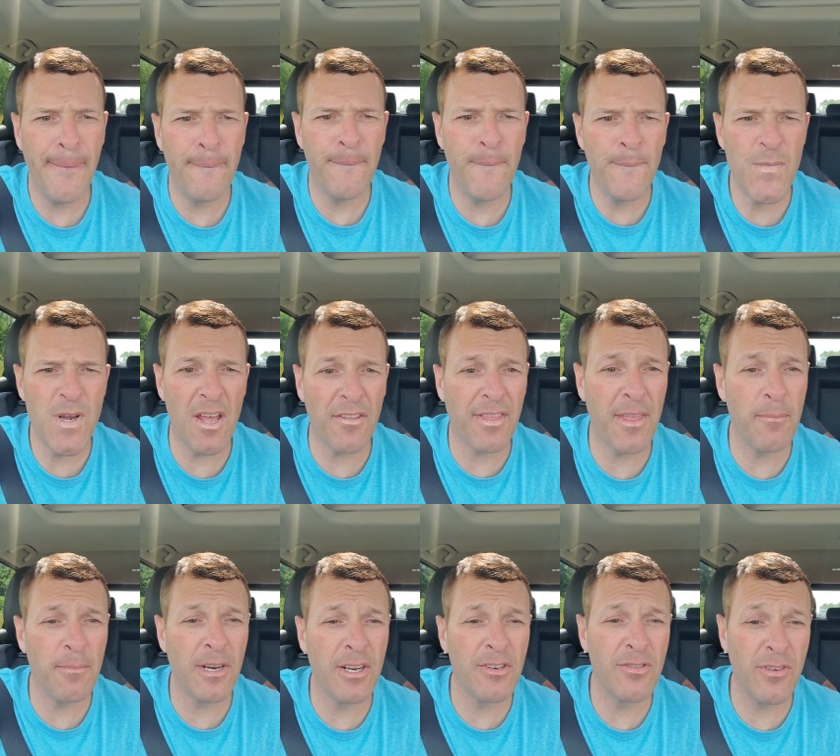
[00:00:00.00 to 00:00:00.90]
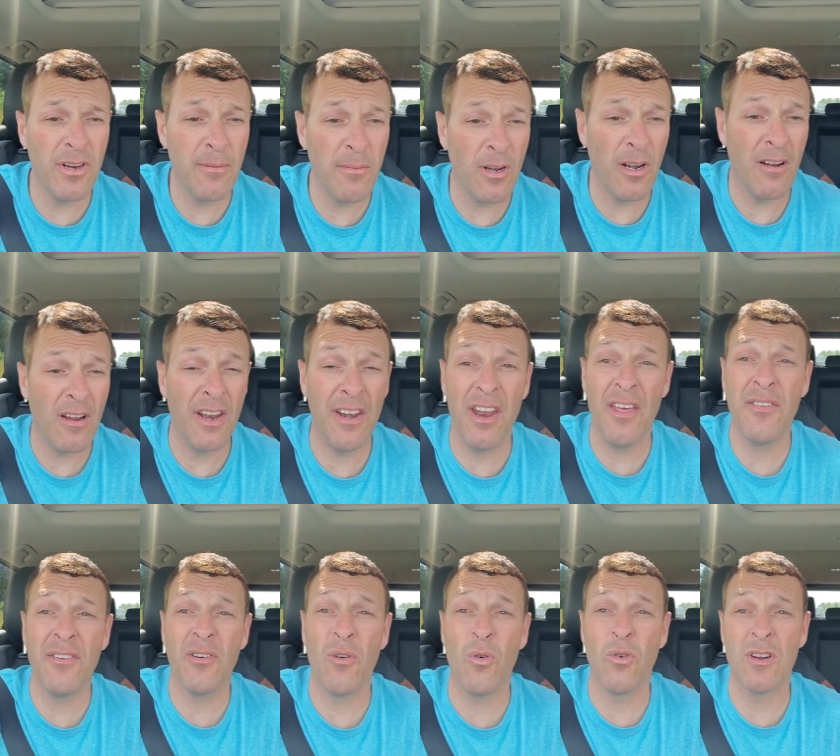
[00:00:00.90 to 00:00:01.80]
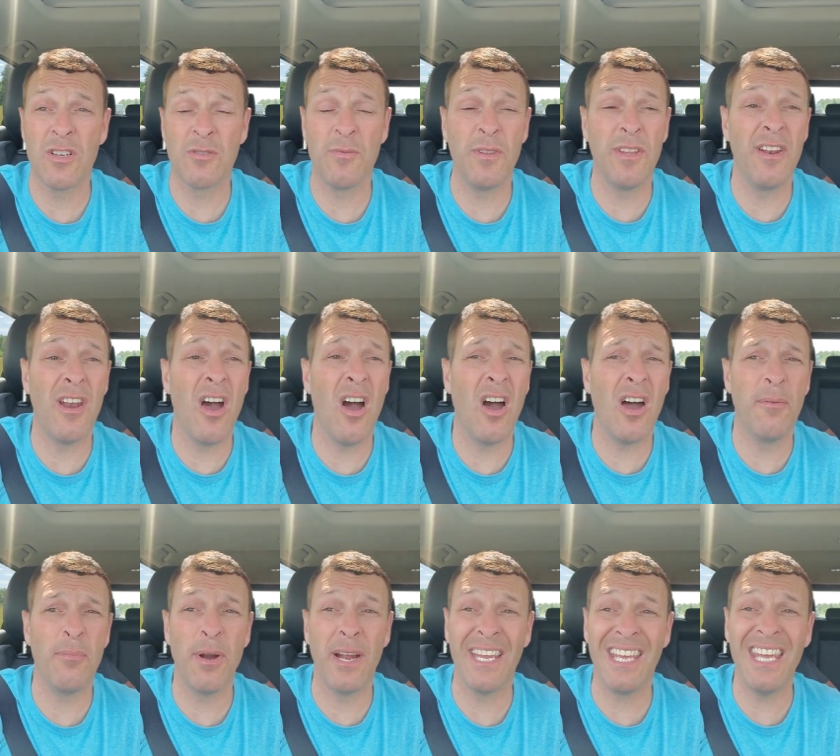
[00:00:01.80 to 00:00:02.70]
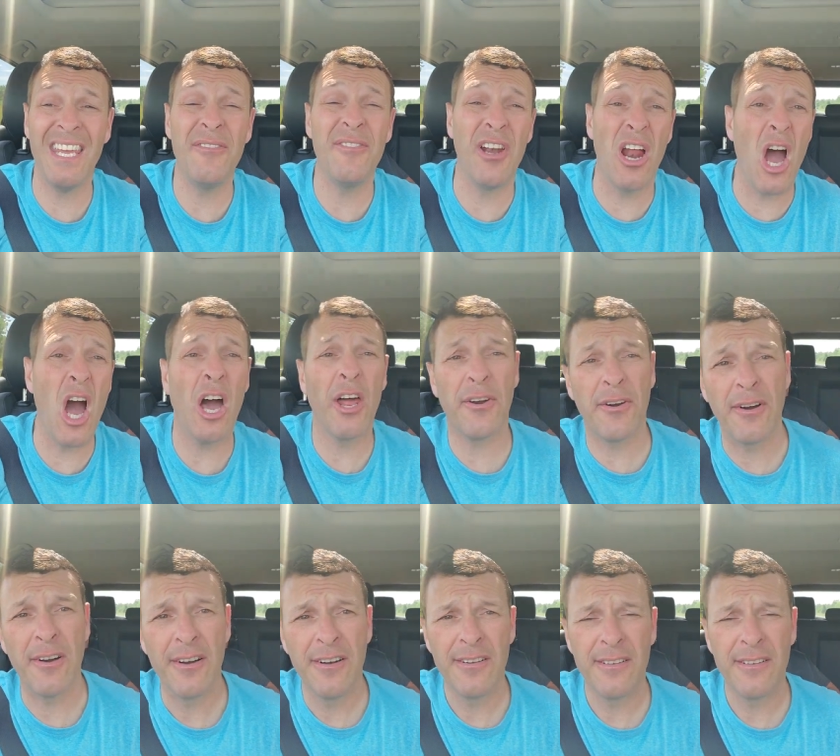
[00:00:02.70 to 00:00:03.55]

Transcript: Um, nothing but a dreamer. Another horse with an odd break, even odder